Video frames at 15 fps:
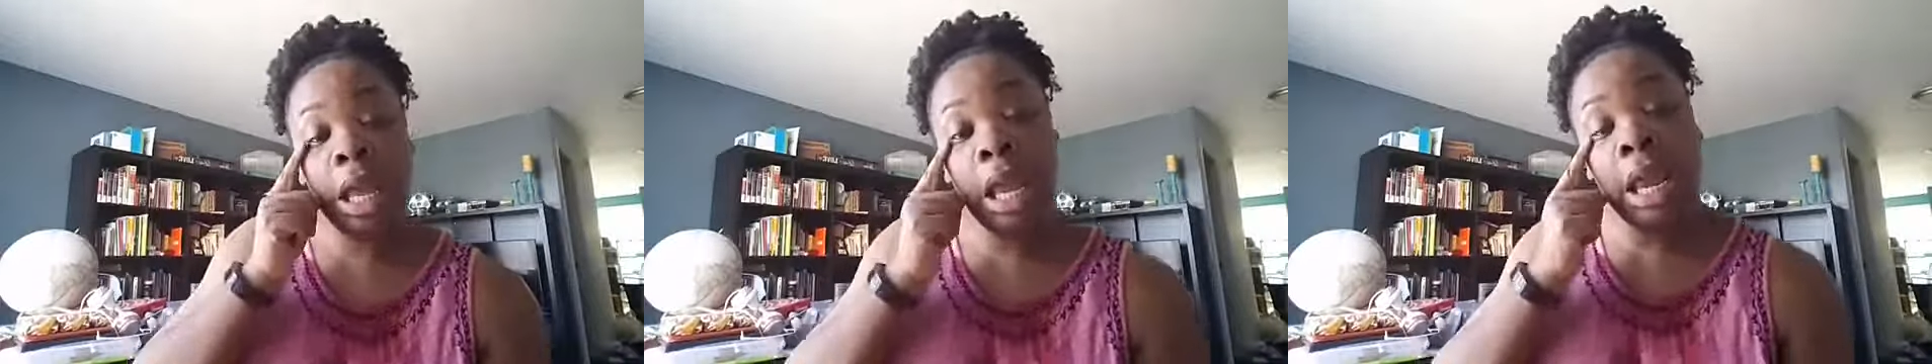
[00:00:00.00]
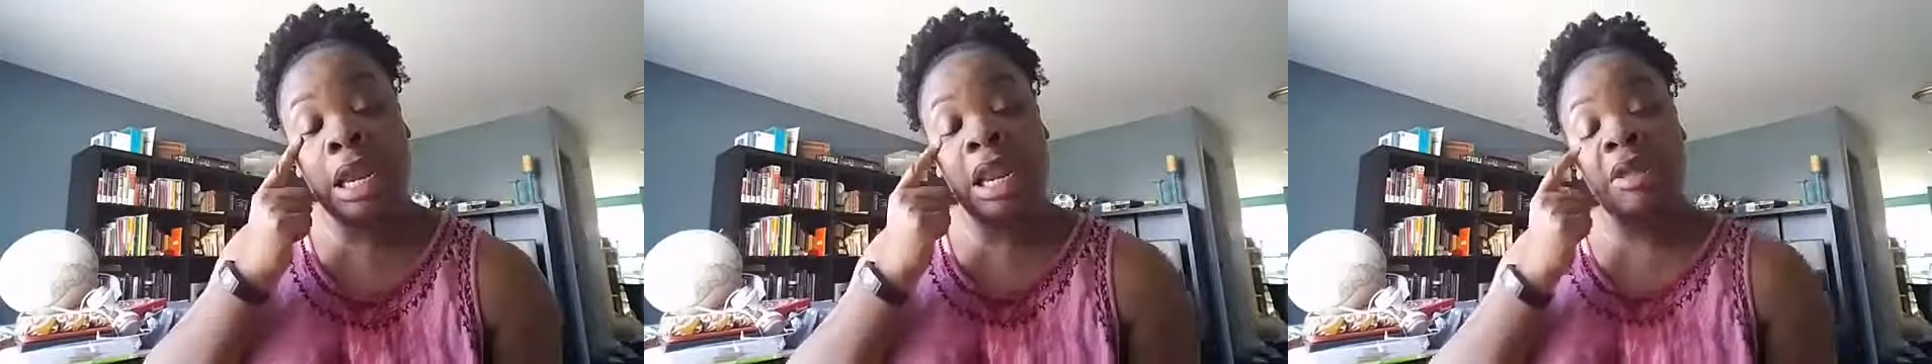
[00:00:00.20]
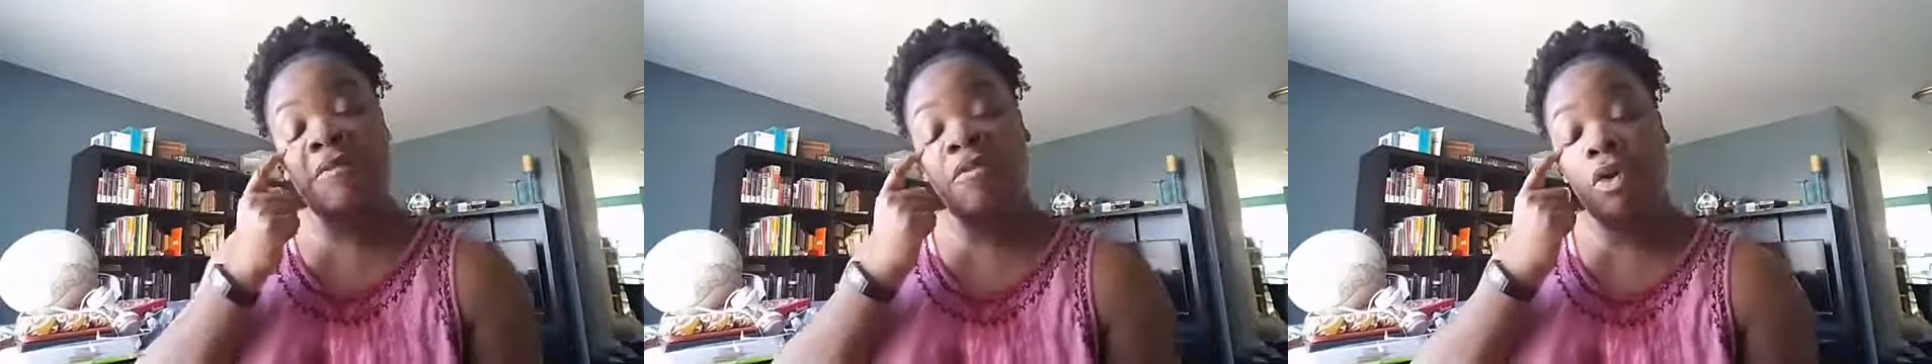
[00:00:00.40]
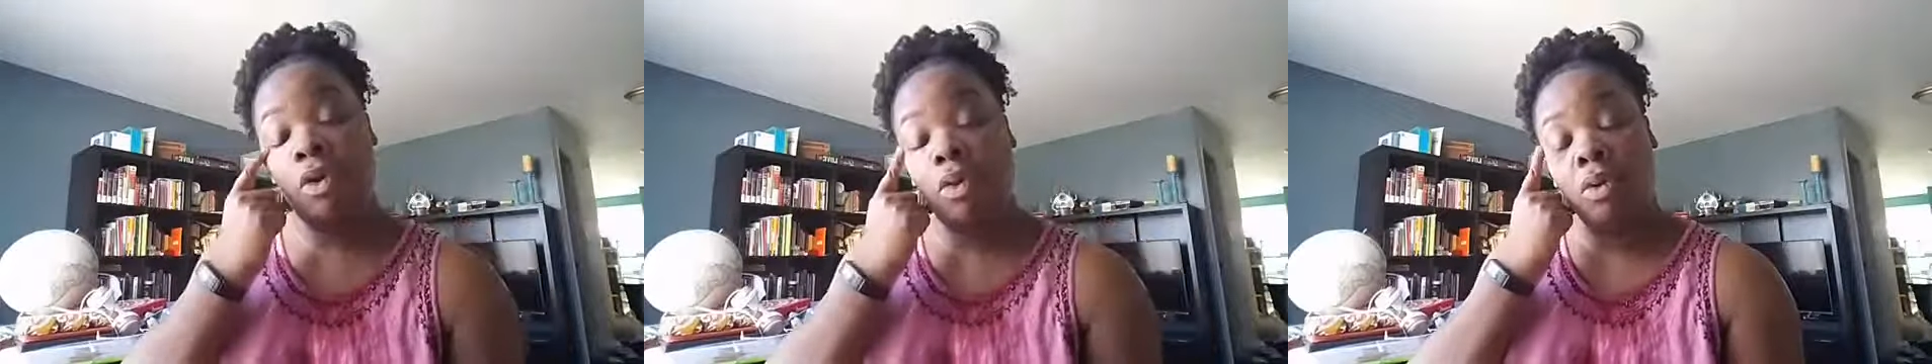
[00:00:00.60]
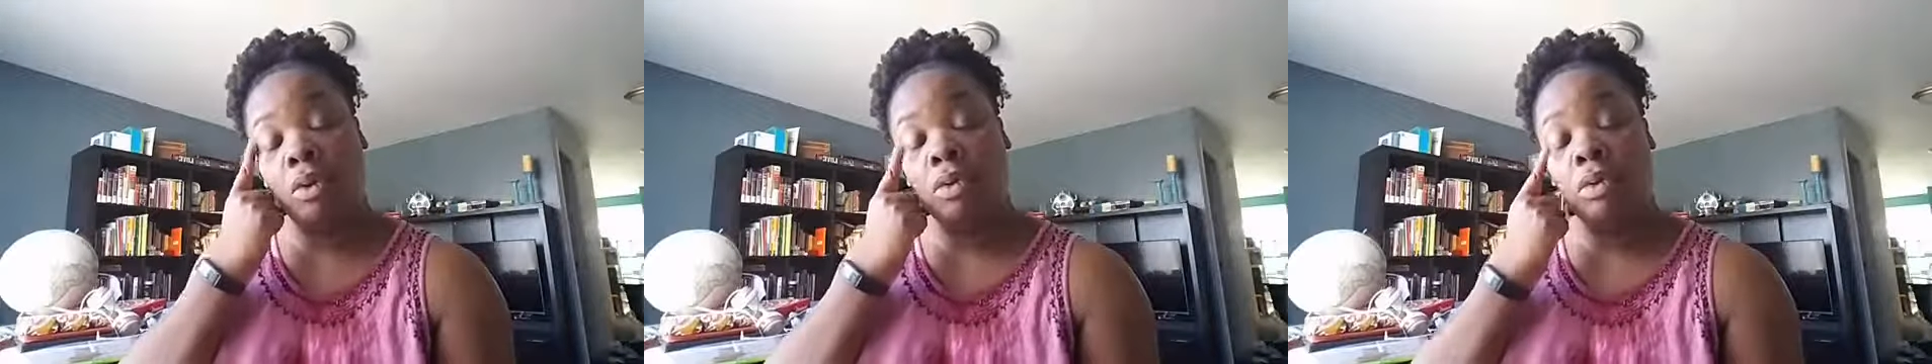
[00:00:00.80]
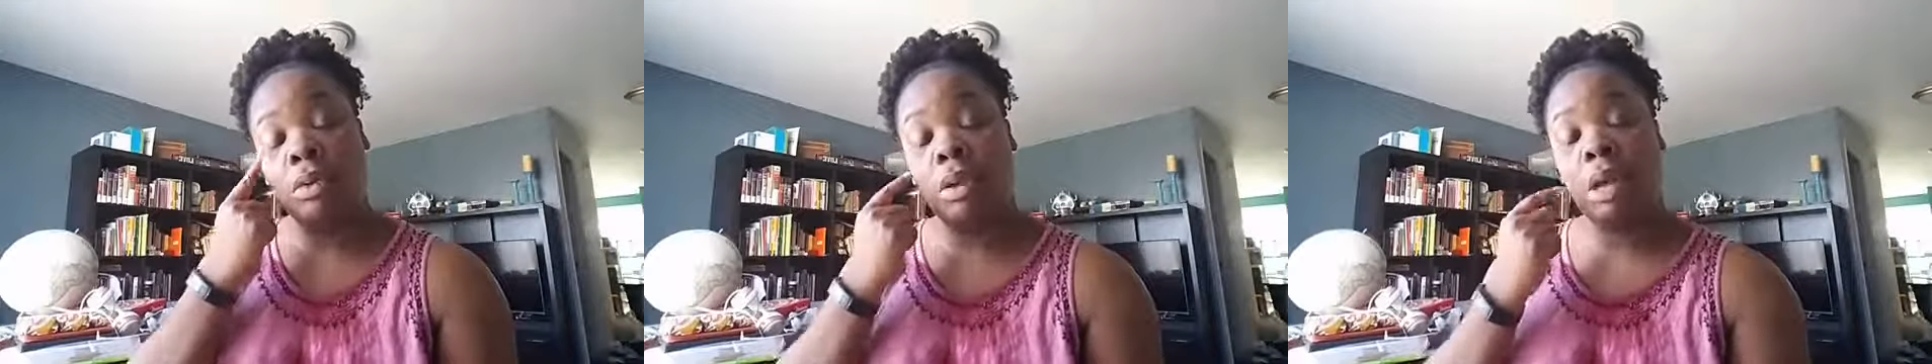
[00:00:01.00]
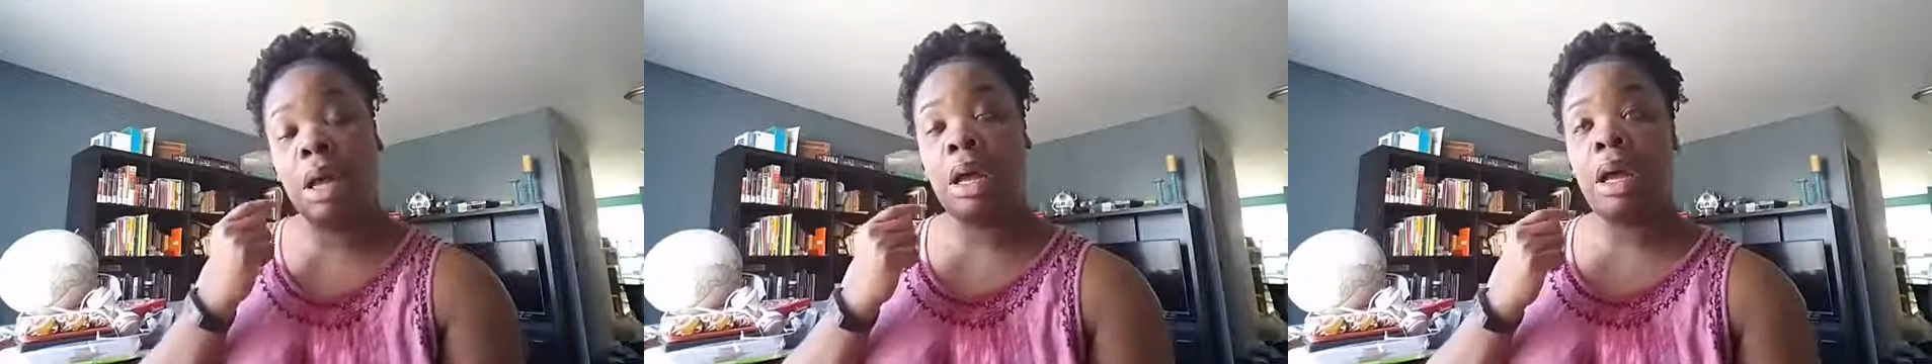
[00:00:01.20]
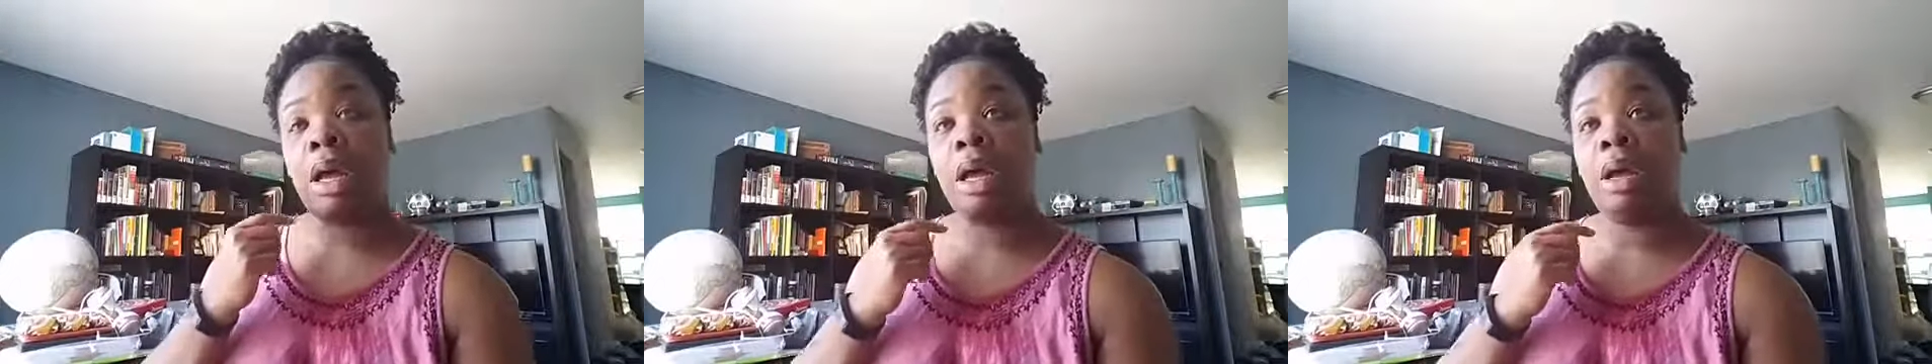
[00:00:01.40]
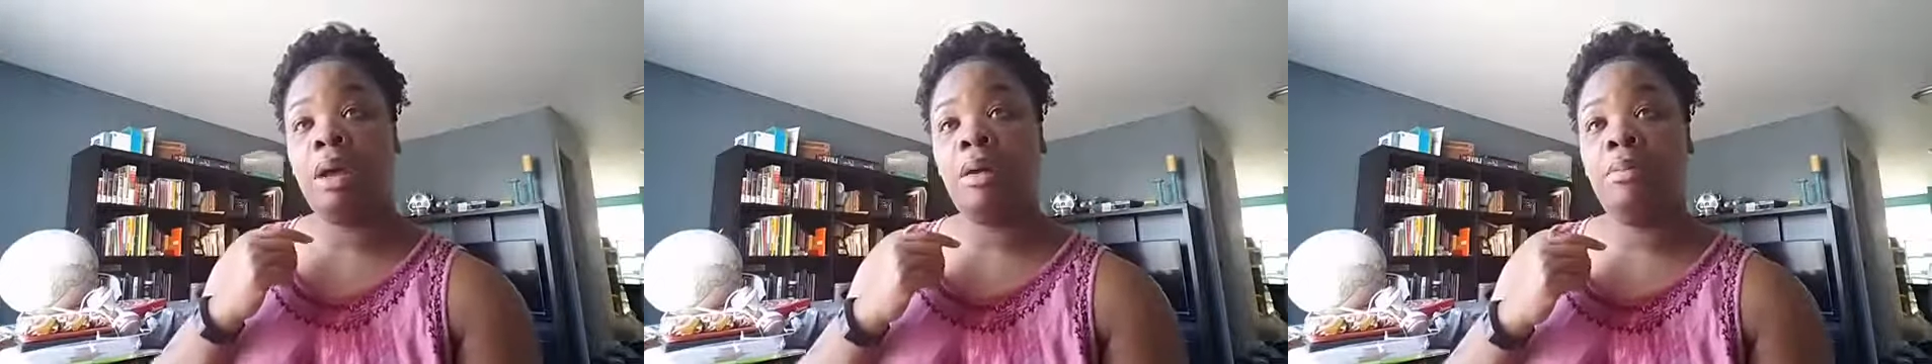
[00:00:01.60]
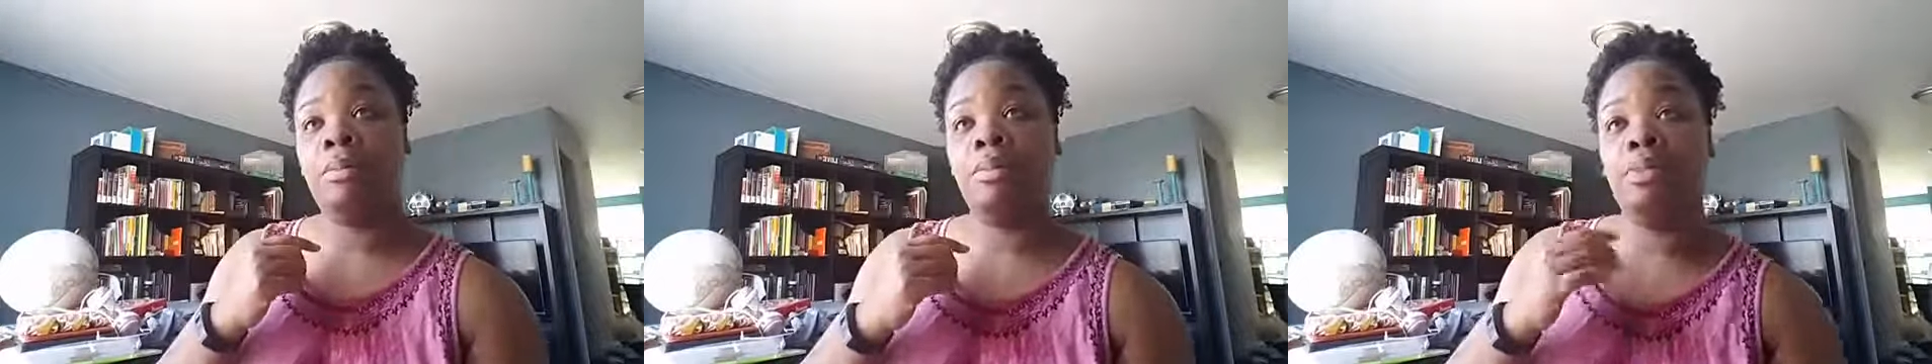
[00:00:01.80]
And if you'll
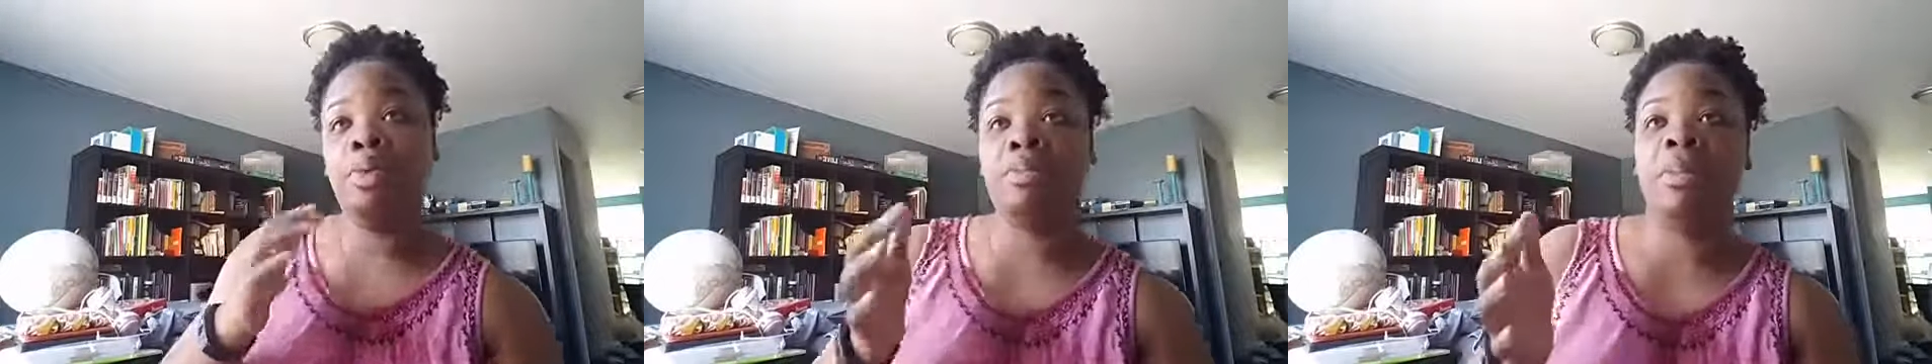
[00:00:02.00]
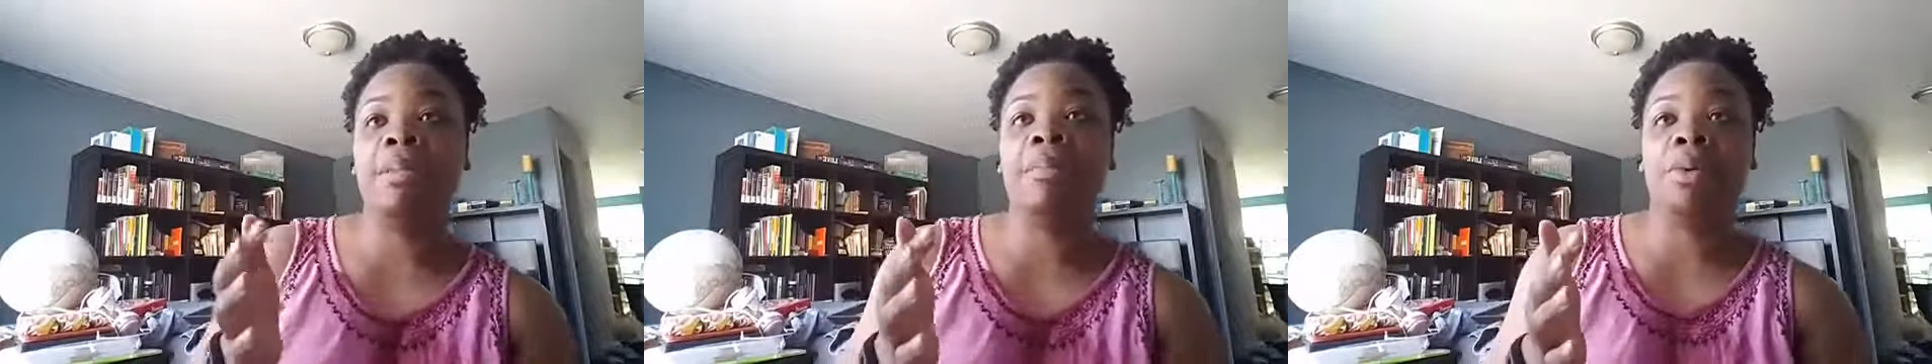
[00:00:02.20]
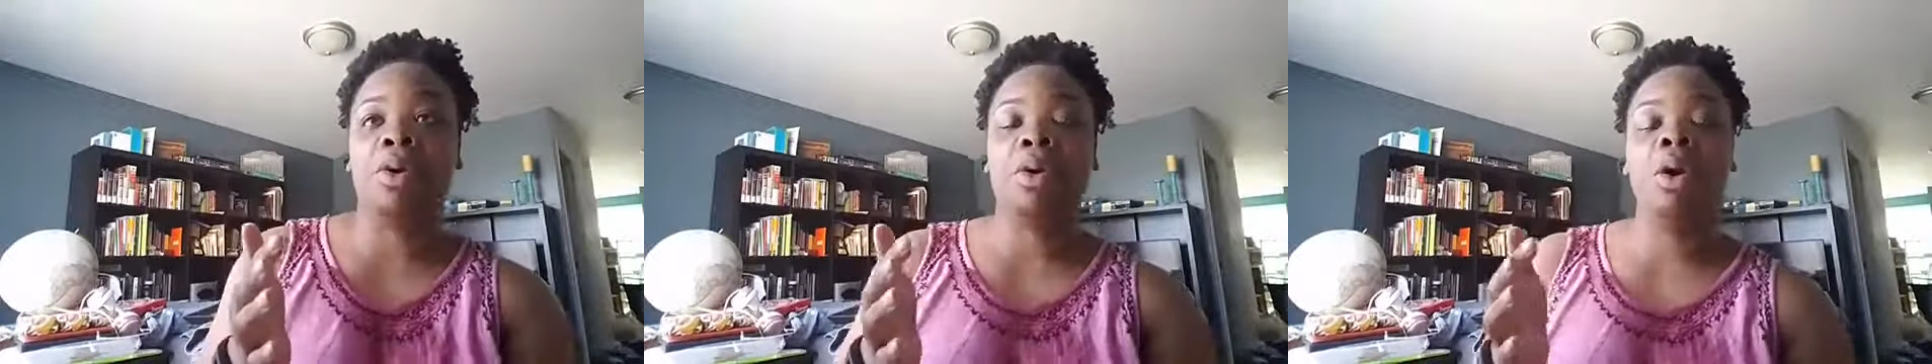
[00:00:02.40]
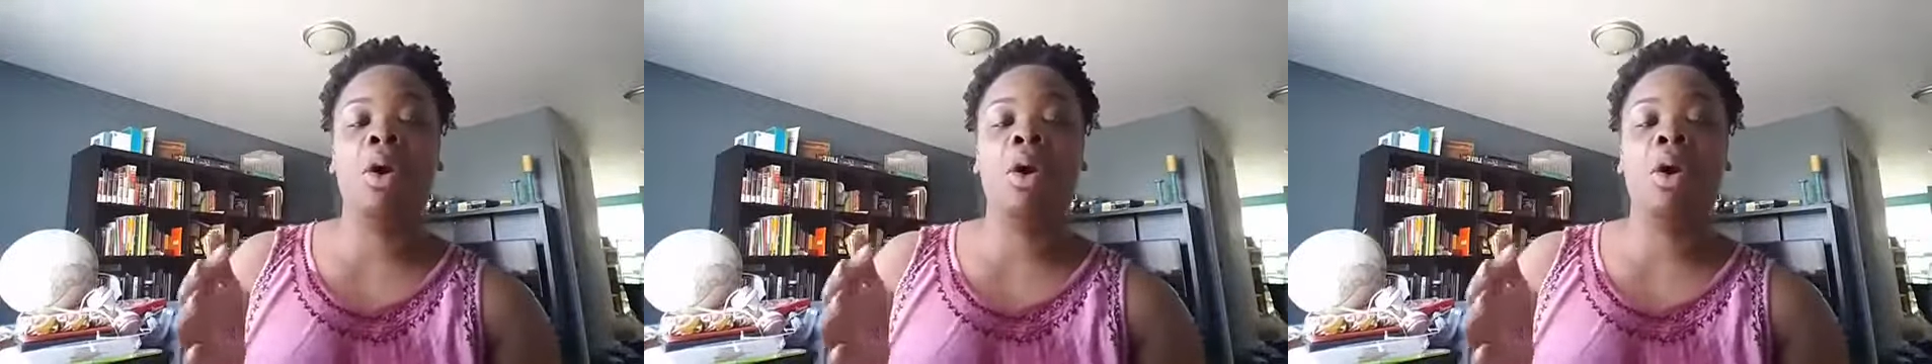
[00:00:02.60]
remember,